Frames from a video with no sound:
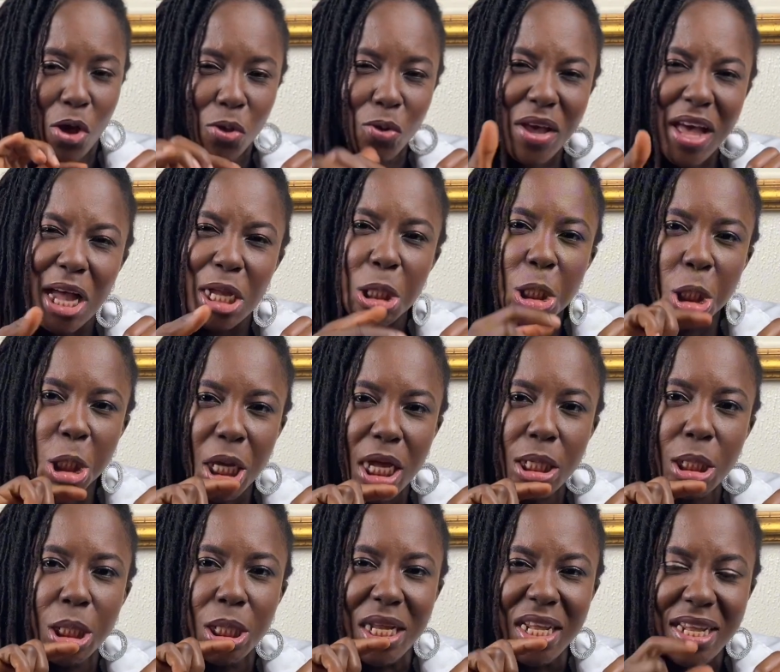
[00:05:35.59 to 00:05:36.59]
You can
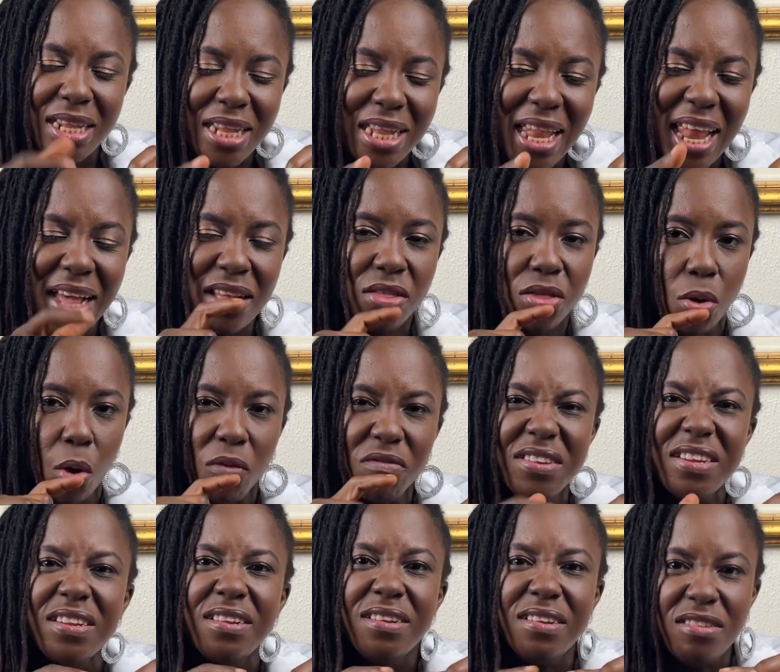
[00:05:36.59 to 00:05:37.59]
change the length
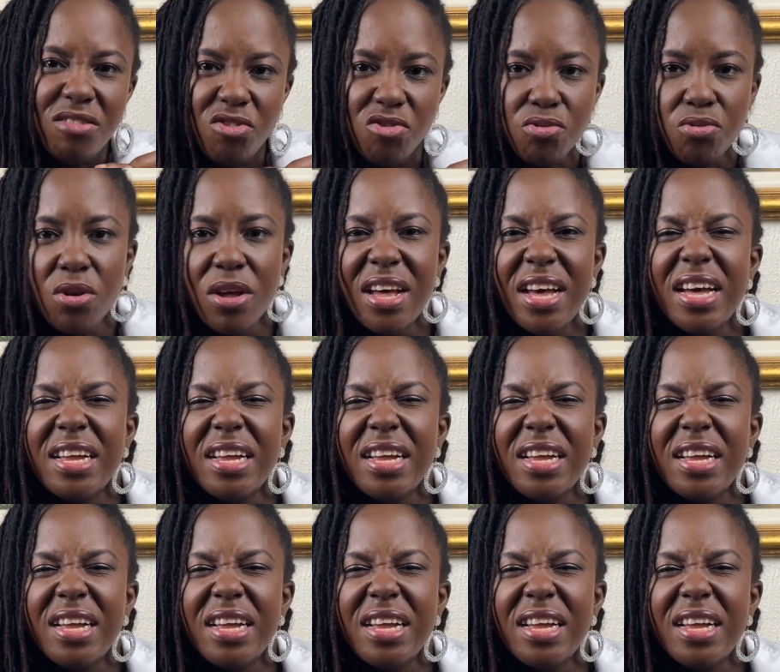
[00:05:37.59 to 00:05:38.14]
of the needle